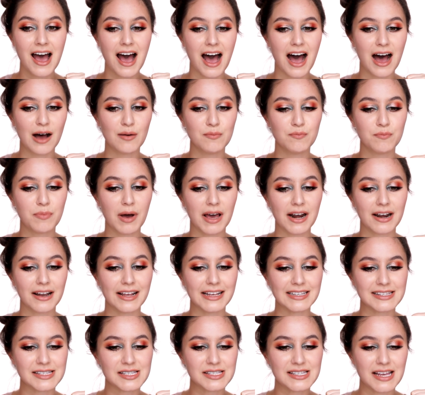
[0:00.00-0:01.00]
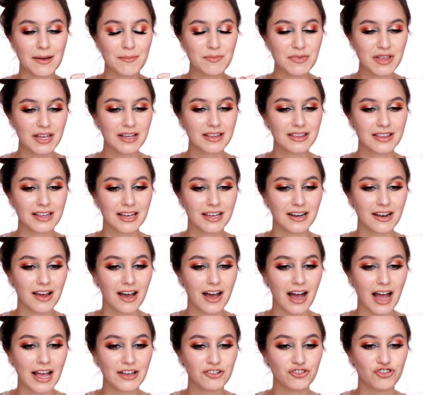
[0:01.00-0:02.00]
But it's something that
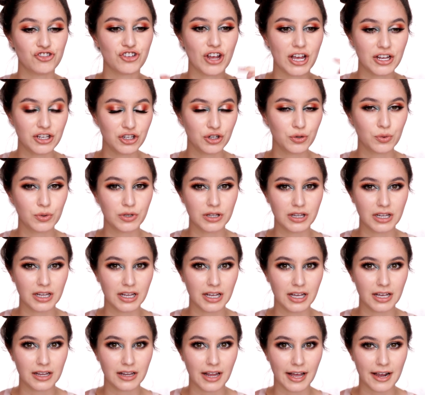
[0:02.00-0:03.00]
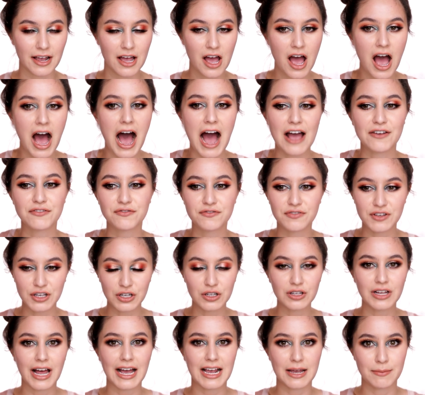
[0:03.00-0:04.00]
I genuinely, like, I
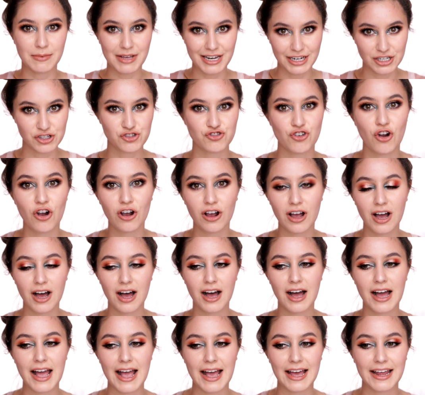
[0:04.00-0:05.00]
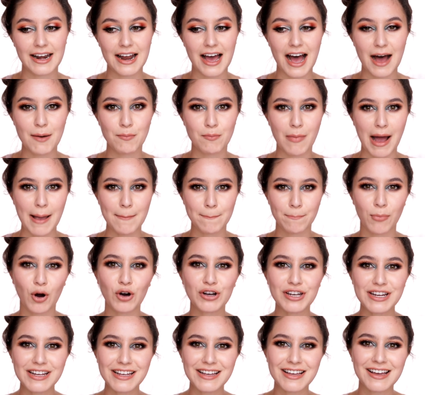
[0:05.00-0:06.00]
feel like I'm getting stronger and my
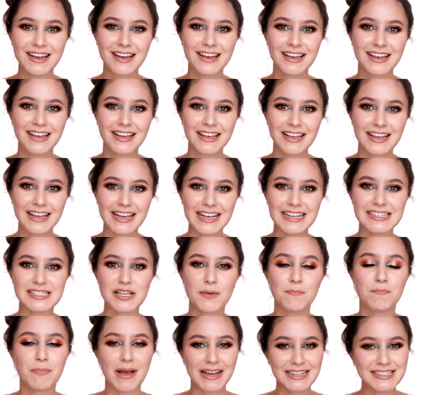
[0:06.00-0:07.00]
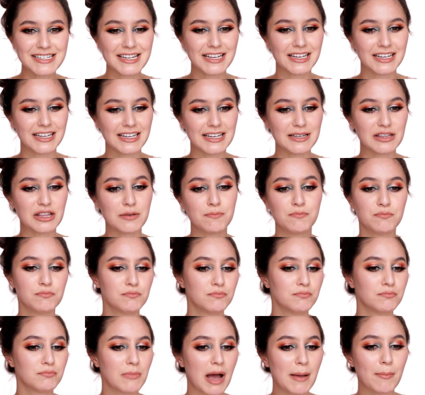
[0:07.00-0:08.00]
body is
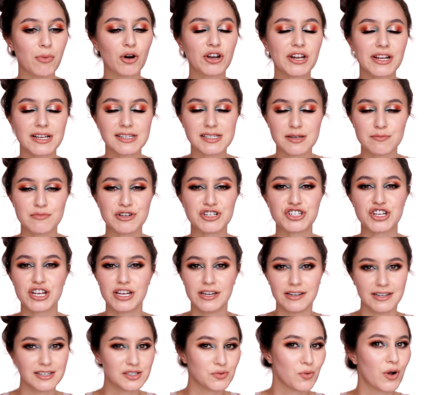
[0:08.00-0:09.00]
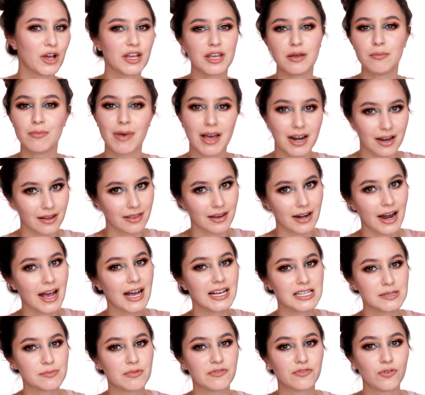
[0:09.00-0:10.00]
my body as a machine is working better than it
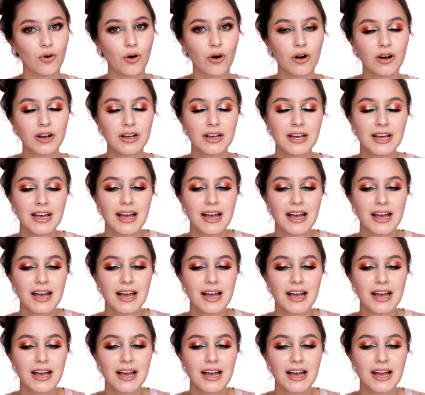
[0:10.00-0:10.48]
has before.